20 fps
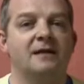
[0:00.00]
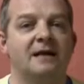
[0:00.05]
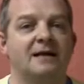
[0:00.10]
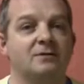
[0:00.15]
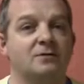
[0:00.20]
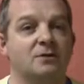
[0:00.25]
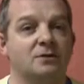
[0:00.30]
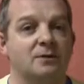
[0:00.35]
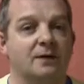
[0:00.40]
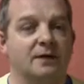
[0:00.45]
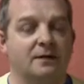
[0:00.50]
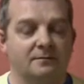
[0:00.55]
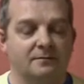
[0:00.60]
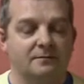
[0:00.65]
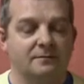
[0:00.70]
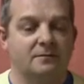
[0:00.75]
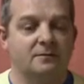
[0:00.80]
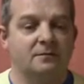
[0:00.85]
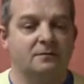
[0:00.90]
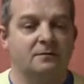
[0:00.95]
down to it.
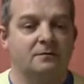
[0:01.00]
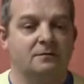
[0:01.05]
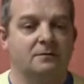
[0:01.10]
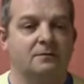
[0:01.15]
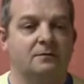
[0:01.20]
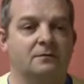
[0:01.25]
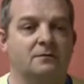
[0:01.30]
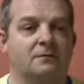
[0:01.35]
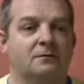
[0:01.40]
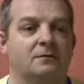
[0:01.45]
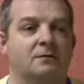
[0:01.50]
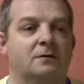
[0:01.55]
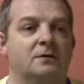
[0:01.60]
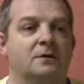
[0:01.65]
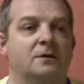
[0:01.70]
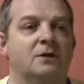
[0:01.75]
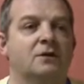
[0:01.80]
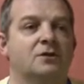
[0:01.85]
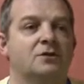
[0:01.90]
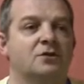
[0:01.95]

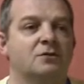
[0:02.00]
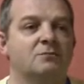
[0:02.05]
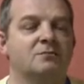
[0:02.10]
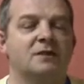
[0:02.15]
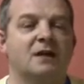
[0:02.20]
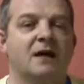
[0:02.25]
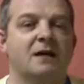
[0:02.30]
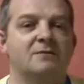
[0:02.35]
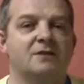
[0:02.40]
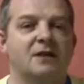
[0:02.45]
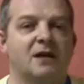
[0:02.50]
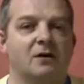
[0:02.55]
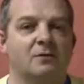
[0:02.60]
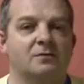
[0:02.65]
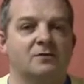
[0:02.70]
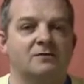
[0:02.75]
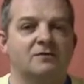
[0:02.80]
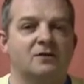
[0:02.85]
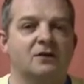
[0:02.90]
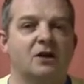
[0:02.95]
Sometimes
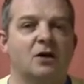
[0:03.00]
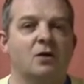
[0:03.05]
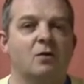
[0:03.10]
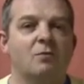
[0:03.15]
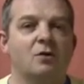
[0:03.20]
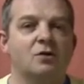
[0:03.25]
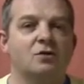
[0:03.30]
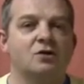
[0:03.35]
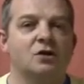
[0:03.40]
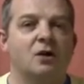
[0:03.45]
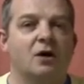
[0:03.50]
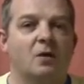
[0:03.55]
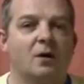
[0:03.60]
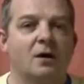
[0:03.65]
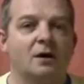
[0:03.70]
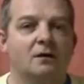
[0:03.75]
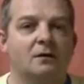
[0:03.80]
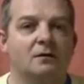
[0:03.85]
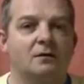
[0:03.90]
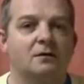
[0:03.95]
helps if you go much
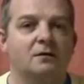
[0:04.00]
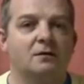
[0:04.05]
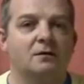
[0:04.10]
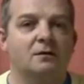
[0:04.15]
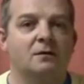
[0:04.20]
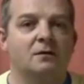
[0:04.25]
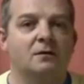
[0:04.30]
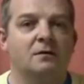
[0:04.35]
lower, and